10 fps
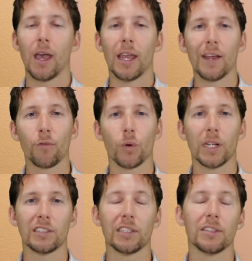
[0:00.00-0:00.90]
and everyone
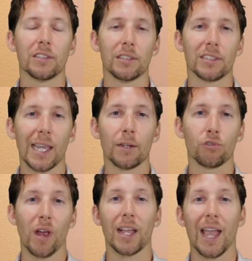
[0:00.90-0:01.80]
is listening to the same
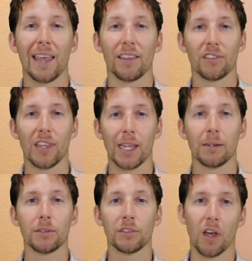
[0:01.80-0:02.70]
track at the
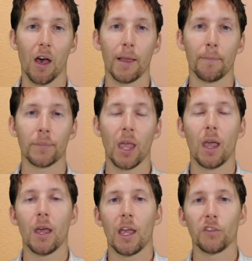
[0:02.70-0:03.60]
same time.
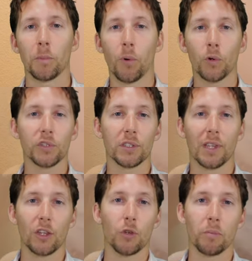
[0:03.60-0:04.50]
It's important
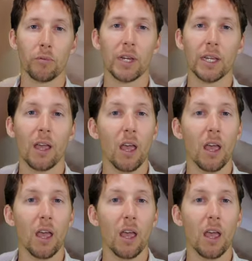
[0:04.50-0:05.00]
that you bring